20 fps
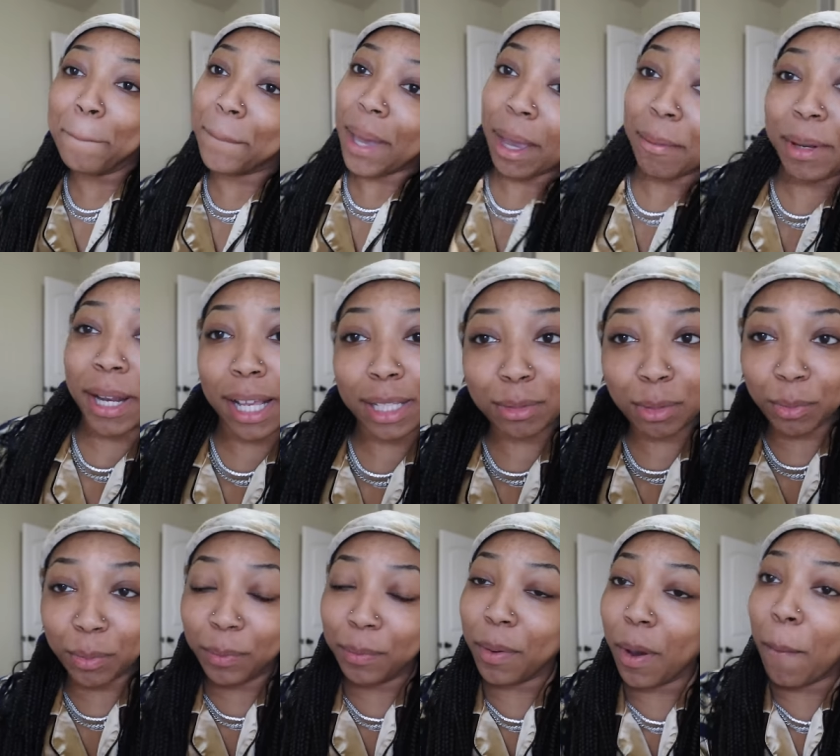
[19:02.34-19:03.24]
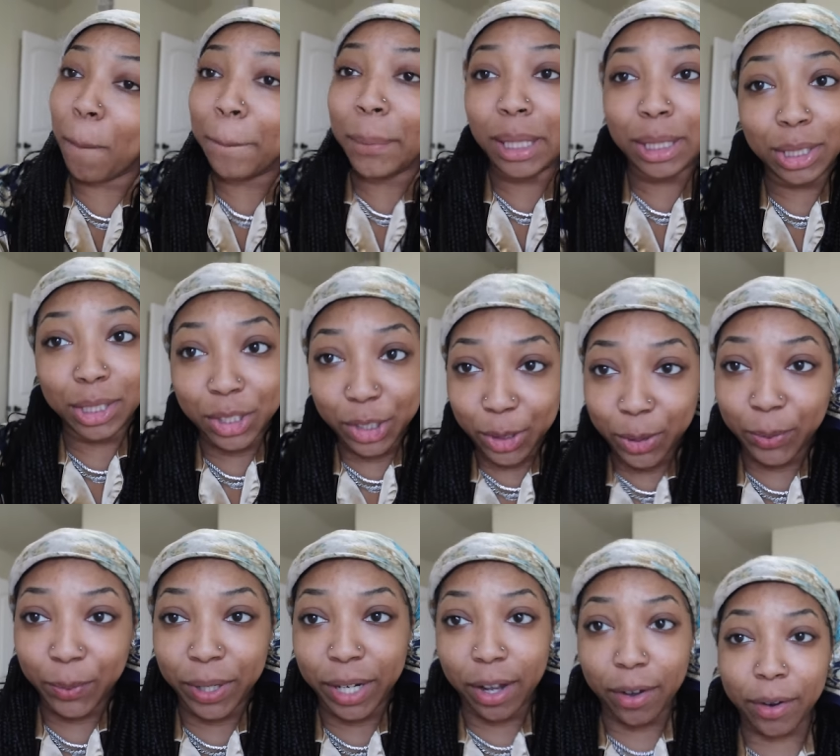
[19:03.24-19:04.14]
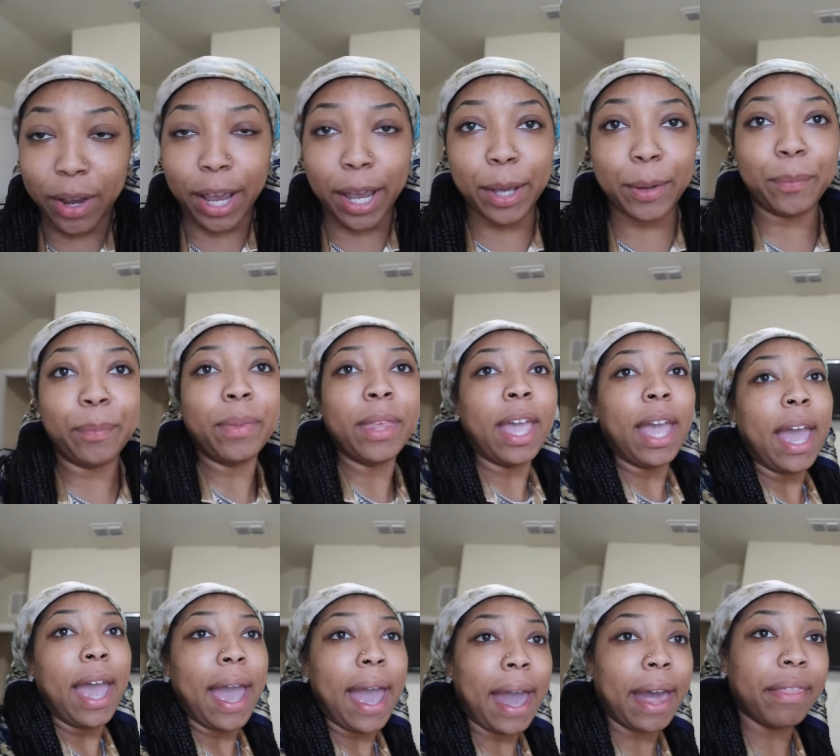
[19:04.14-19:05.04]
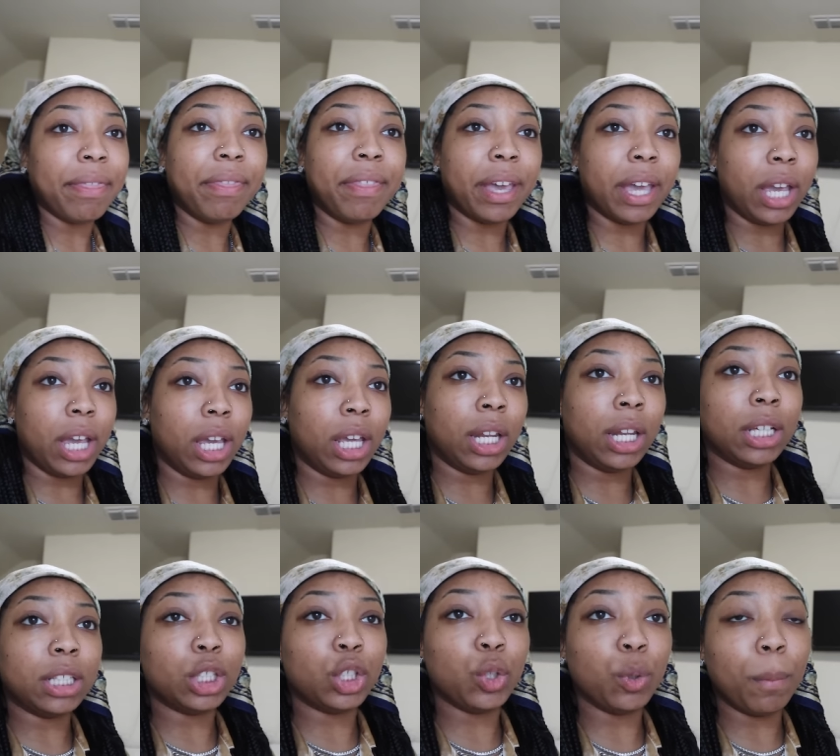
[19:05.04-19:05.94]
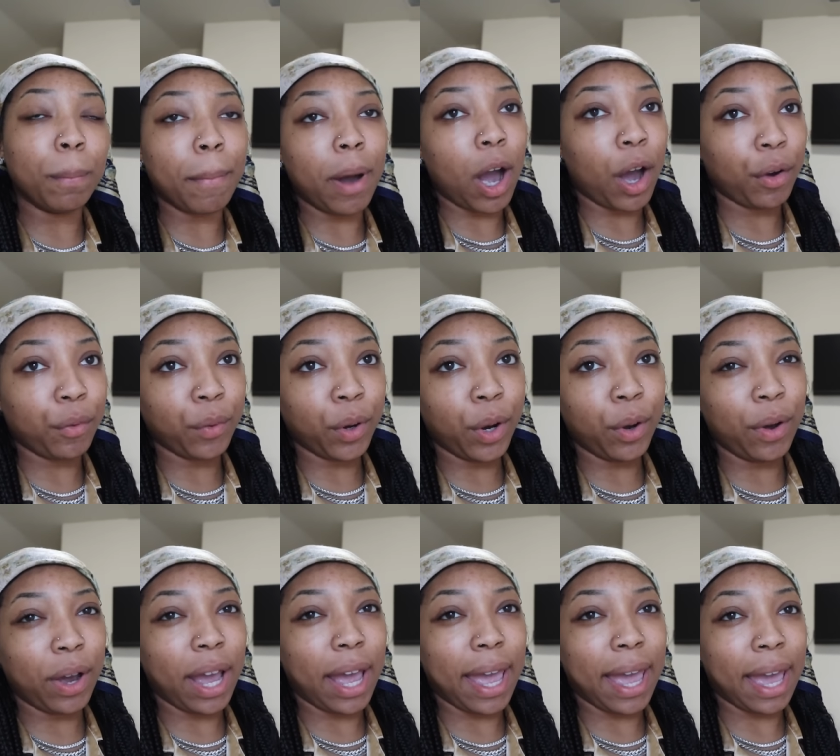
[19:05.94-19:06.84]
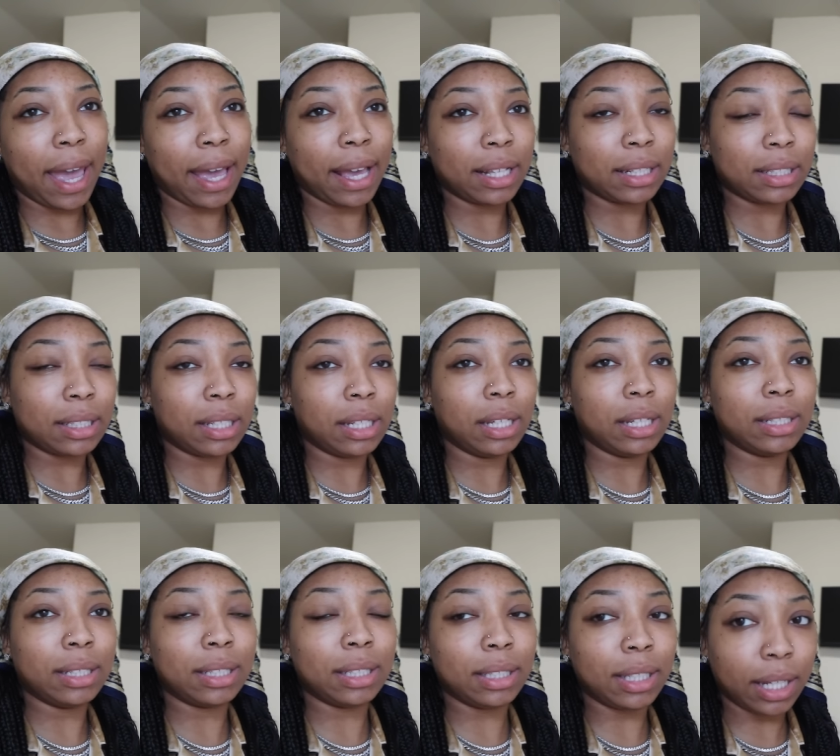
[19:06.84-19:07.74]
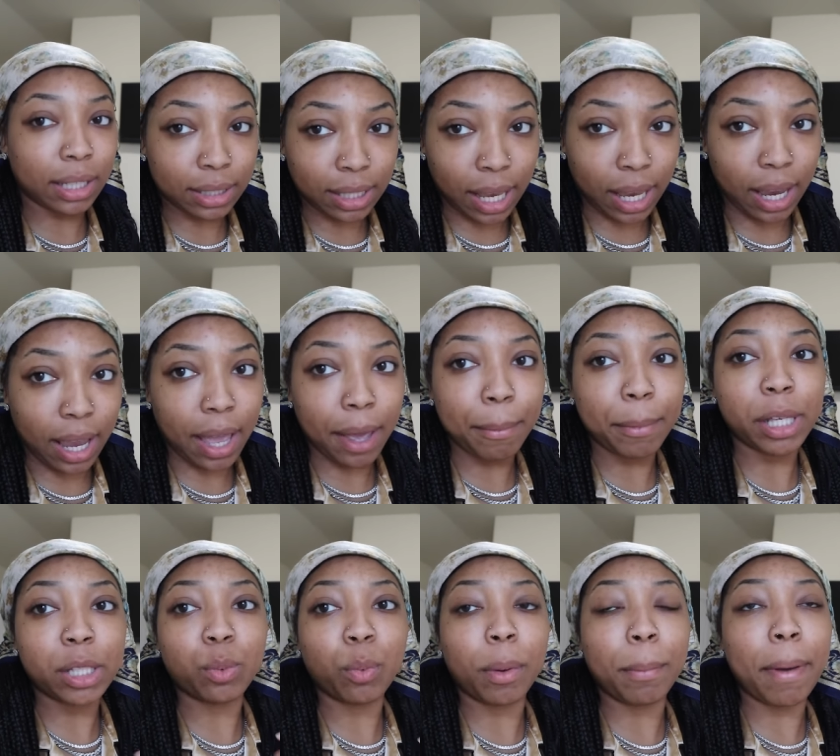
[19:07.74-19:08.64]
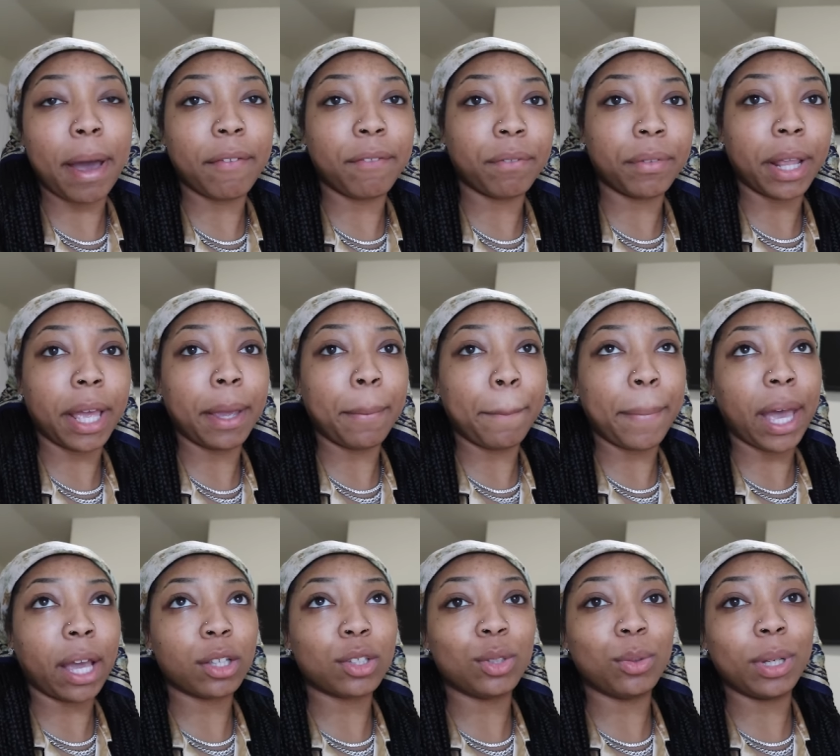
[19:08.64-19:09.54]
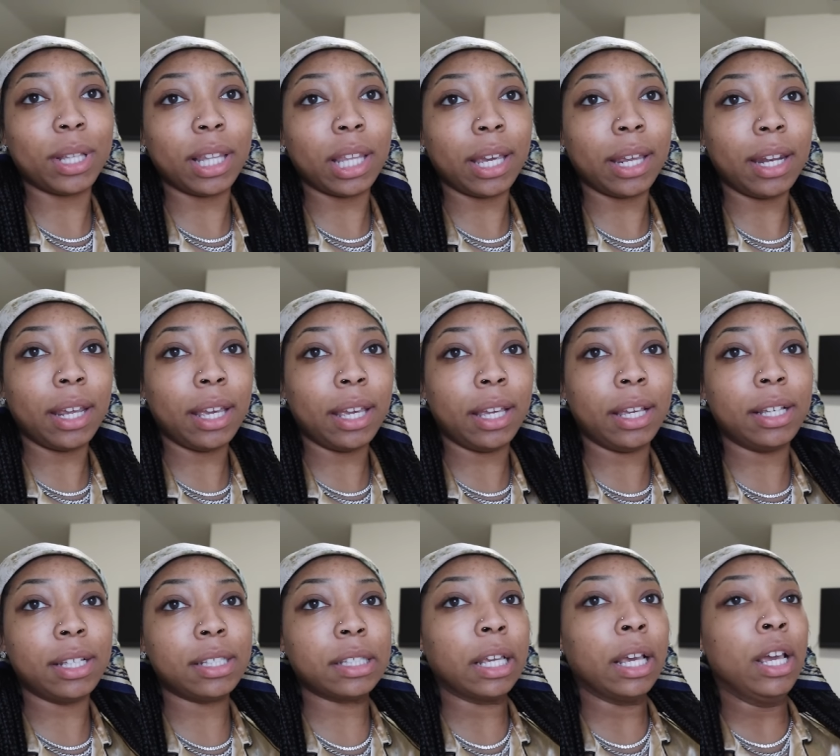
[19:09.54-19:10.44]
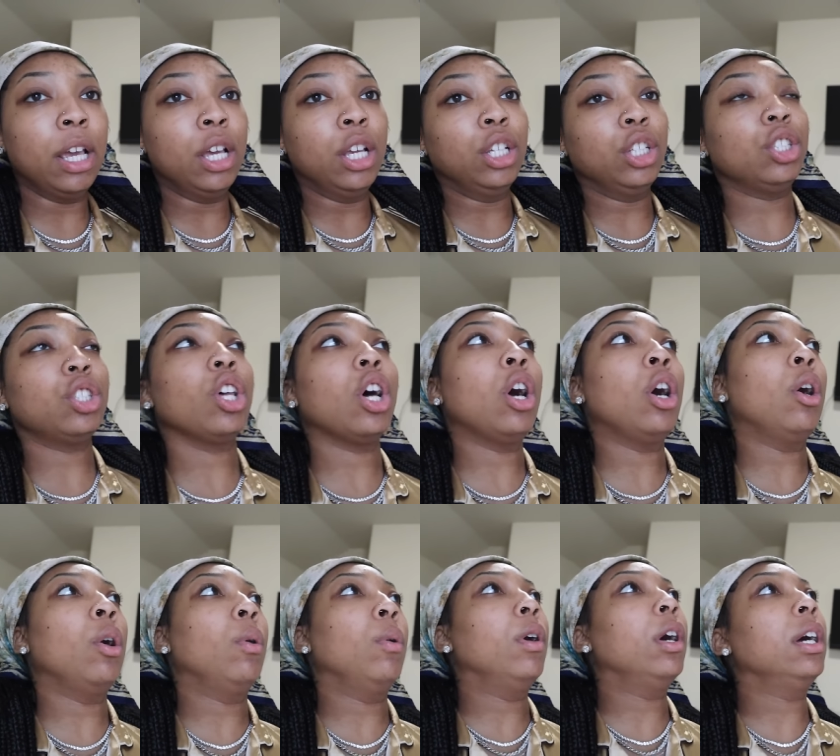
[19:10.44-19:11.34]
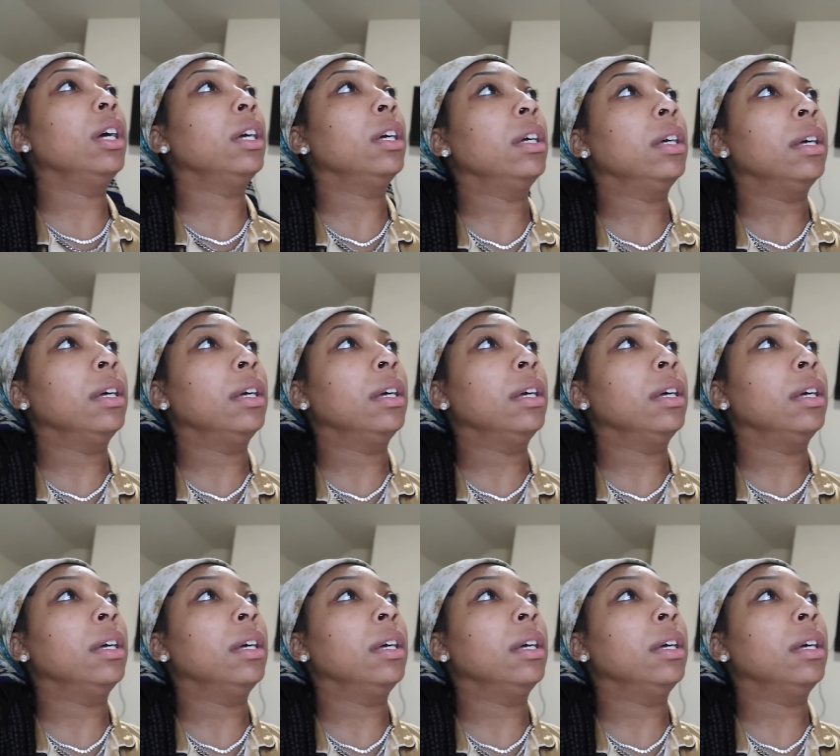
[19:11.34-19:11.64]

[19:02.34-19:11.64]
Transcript: baby, that's what we're going to be doing, okay? And then tomorrow at 6 a.m. is when my flight back to Atlanta is. So